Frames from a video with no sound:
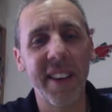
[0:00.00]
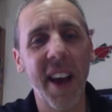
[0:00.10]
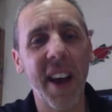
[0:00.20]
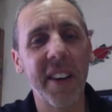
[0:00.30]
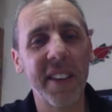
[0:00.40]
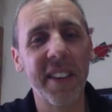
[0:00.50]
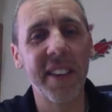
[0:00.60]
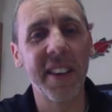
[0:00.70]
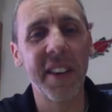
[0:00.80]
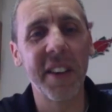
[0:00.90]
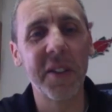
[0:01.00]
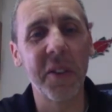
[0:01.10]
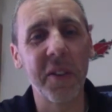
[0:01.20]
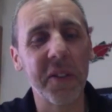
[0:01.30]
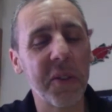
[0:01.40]
Yeah.
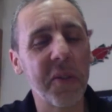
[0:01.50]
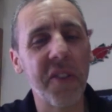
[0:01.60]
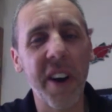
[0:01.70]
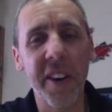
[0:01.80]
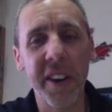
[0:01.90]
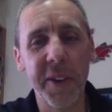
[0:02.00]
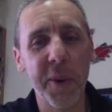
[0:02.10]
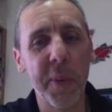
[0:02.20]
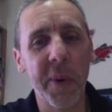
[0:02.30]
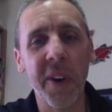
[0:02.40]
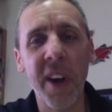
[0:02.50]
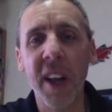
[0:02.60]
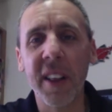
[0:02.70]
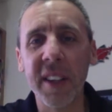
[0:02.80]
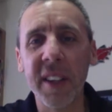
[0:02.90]
So, so very doable.
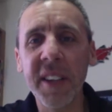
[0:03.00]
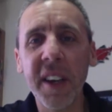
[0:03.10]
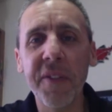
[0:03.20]
Let's and